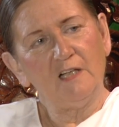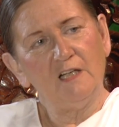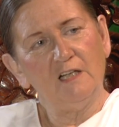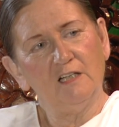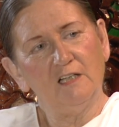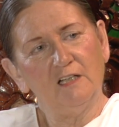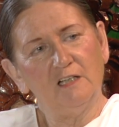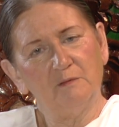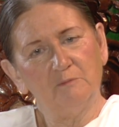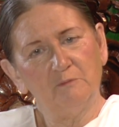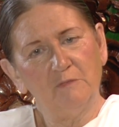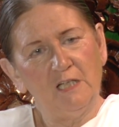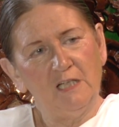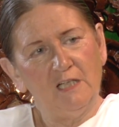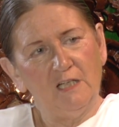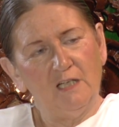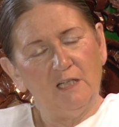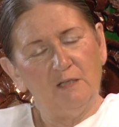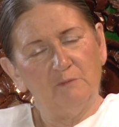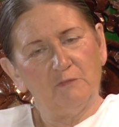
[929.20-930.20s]
But
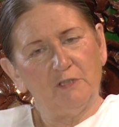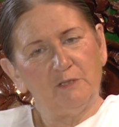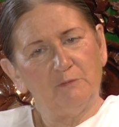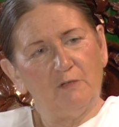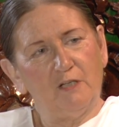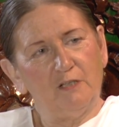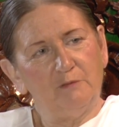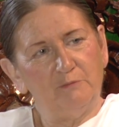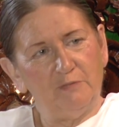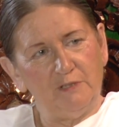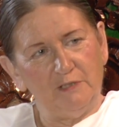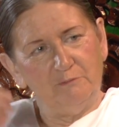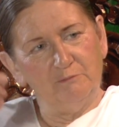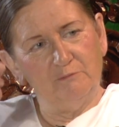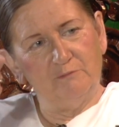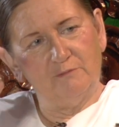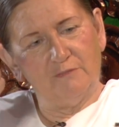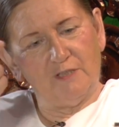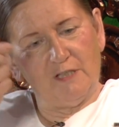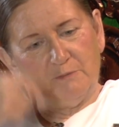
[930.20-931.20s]
it might be
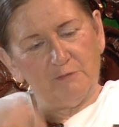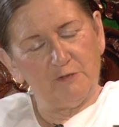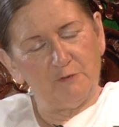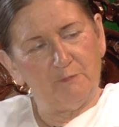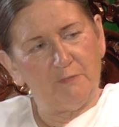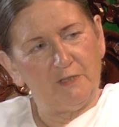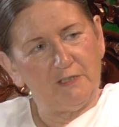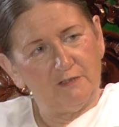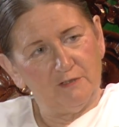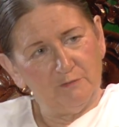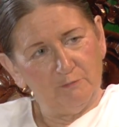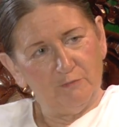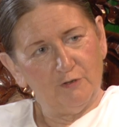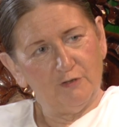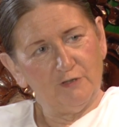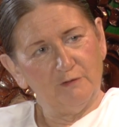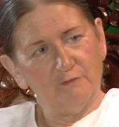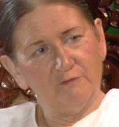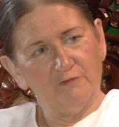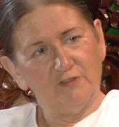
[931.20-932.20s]
perhaps better to
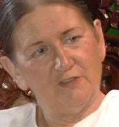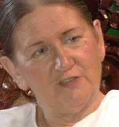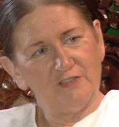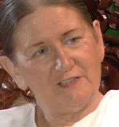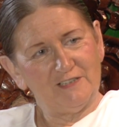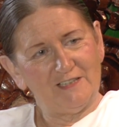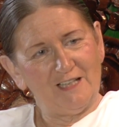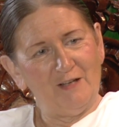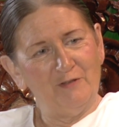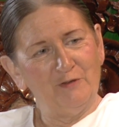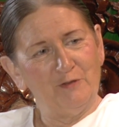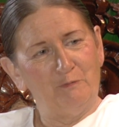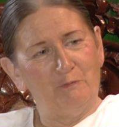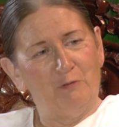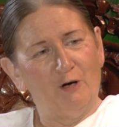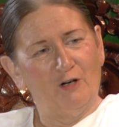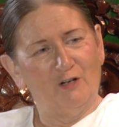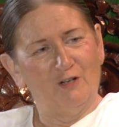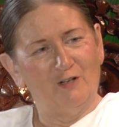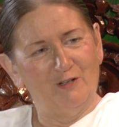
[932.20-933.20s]
put them further down
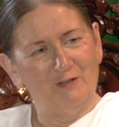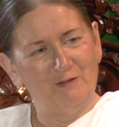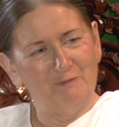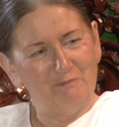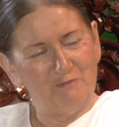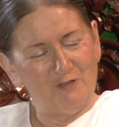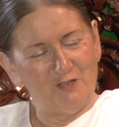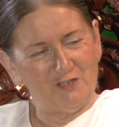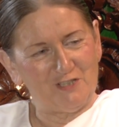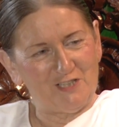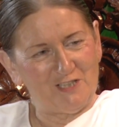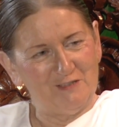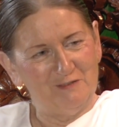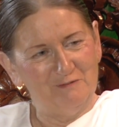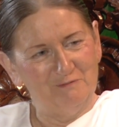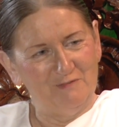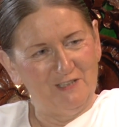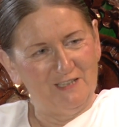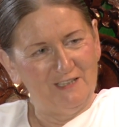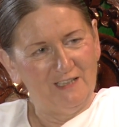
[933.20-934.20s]
the
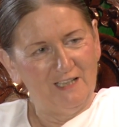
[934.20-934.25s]
bottom.